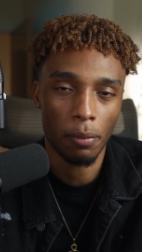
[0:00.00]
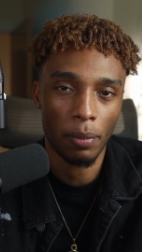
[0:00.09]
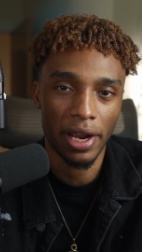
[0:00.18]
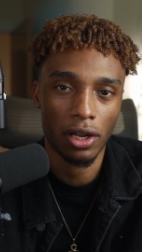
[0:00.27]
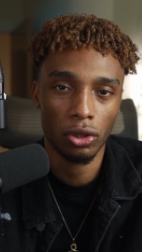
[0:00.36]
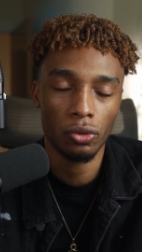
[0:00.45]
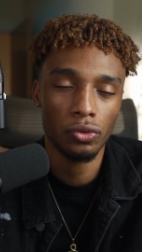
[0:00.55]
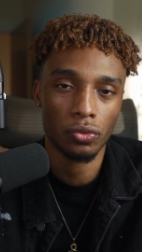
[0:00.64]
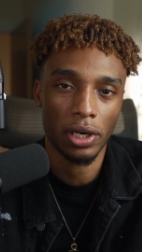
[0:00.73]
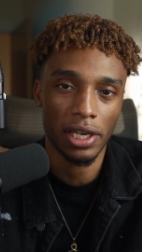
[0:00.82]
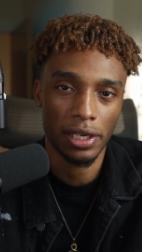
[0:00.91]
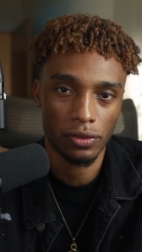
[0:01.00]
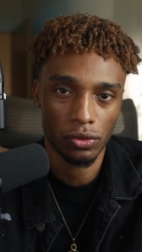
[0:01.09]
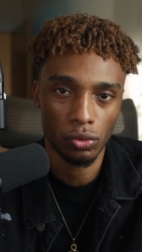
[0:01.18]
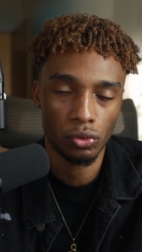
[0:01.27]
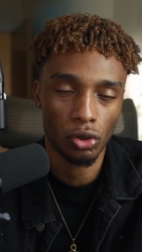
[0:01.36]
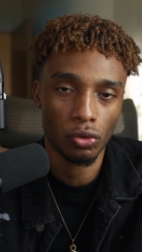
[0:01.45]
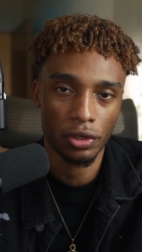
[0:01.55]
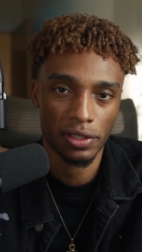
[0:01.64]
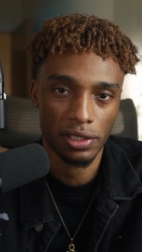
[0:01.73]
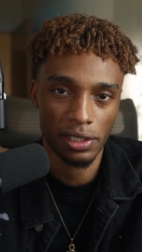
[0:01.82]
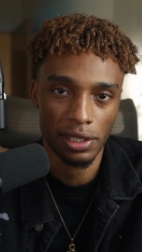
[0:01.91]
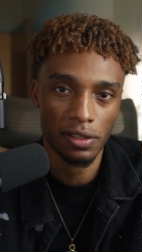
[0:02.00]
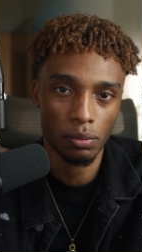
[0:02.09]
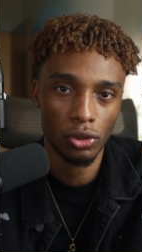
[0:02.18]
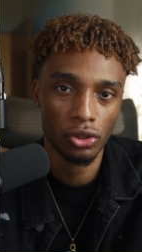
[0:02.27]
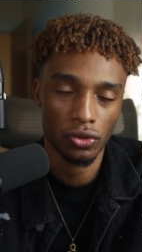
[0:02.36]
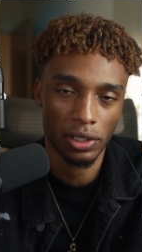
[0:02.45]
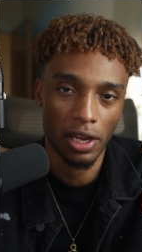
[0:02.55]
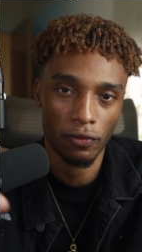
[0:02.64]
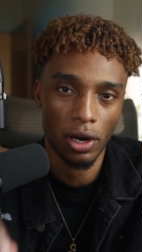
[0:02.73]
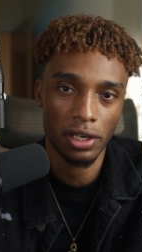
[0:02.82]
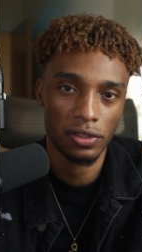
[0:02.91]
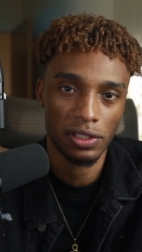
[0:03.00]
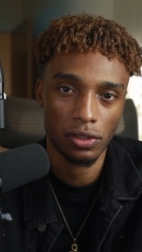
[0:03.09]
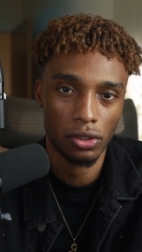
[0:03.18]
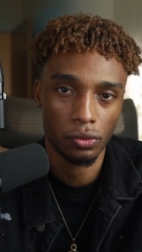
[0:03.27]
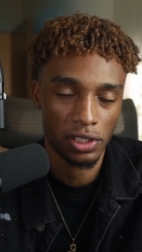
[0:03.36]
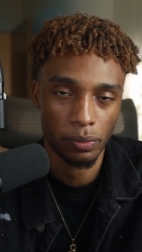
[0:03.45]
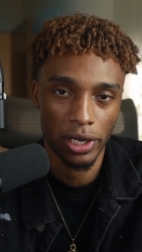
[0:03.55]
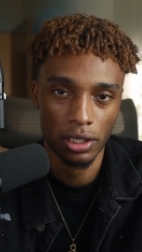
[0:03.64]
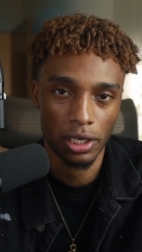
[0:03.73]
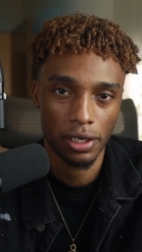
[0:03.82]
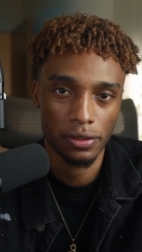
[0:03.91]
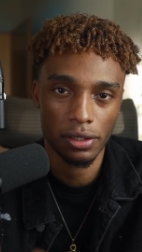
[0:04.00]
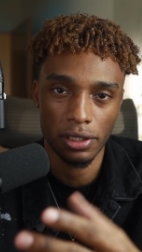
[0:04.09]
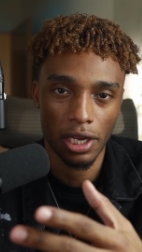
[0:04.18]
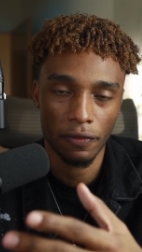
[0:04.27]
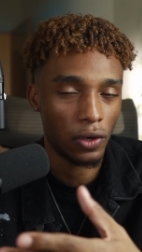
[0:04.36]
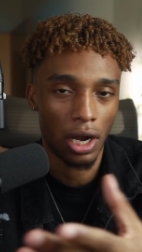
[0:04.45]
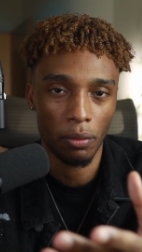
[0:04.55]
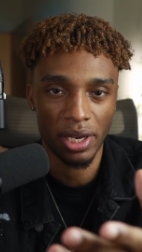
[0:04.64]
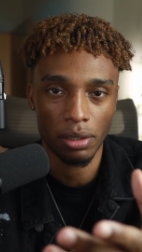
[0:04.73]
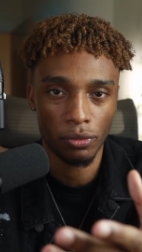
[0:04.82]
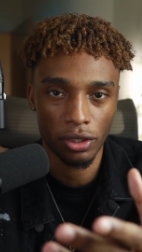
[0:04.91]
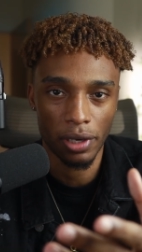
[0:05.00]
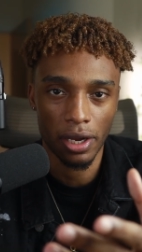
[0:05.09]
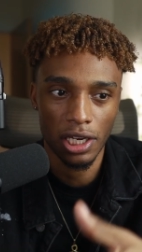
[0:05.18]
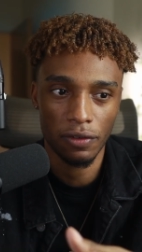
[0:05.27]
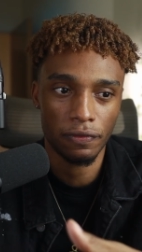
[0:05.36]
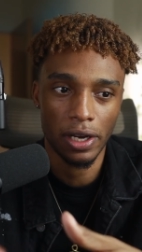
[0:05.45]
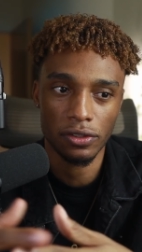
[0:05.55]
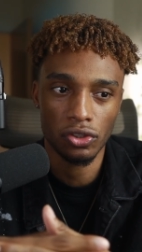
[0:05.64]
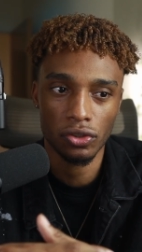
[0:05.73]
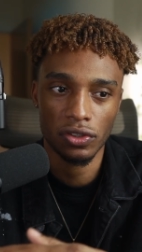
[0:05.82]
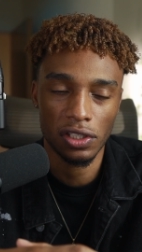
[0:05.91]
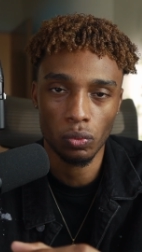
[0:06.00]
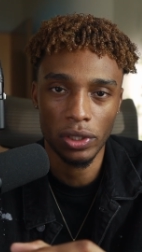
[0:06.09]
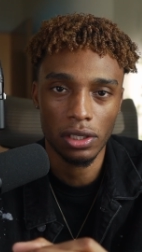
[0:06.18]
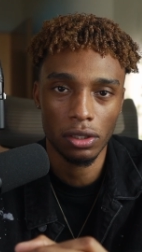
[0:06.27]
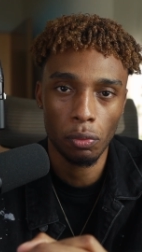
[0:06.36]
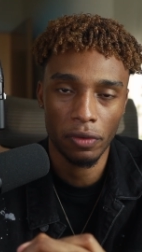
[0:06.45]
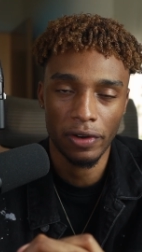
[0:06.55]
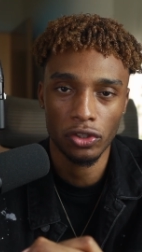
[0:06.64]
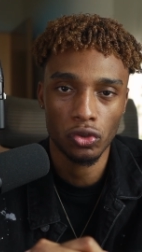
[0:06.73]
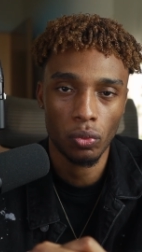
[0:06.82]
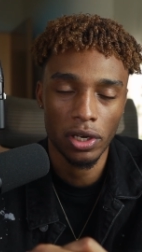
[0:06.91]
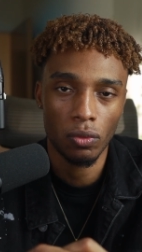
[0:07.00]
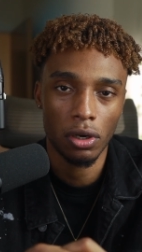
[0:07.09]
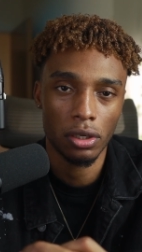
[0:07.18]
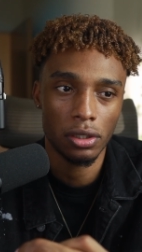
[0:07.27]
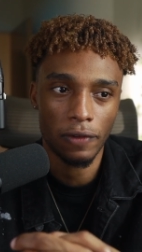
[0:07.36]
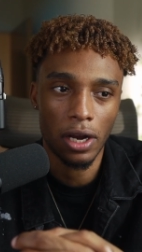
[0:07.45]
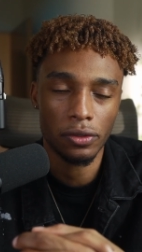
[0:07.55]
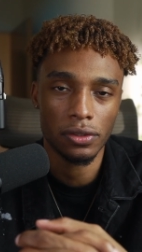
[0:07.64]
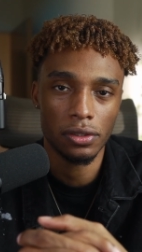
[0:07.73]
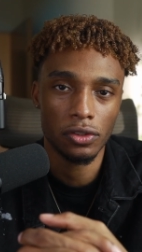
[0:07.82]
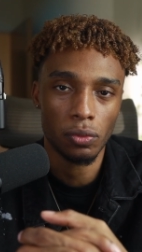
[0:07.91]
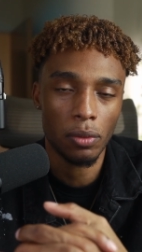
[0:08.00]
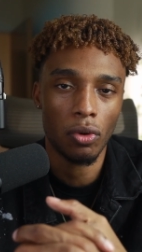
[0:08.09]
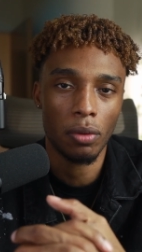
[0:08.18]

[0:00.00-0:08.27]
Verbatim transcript: and my close rate is notoriously this much. So therefore, I just need to close this many clients, and therefore I'll make the money back. In fact, just this week alone, we've had a 21,000,